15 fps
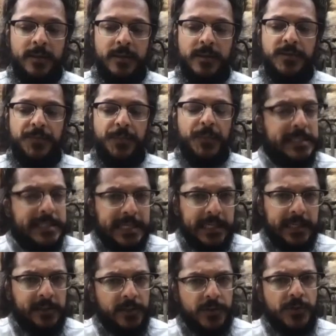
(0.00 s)
This
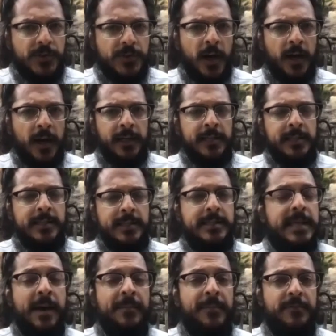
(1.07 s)
particular song in the
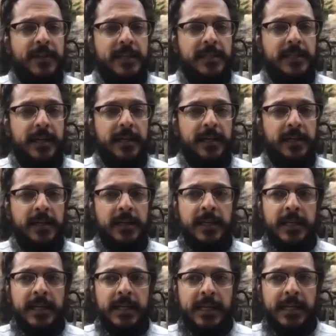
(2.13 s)
Samaveda,
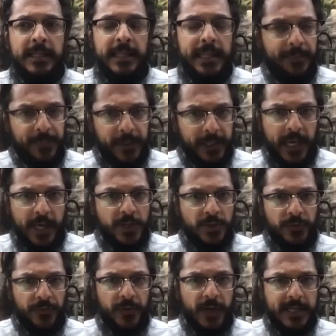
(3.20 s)
the
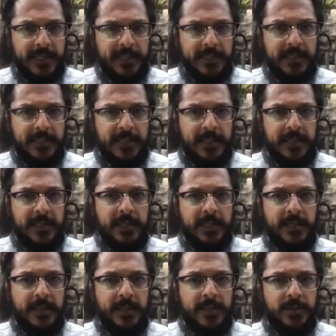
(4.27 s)
implication for us,
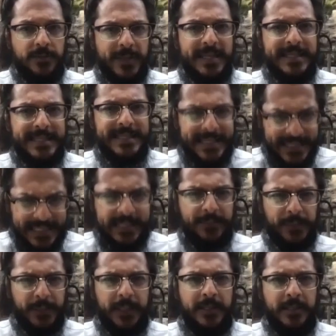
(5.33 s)
to be
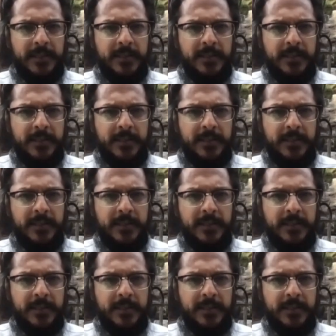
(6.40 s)
disciplined.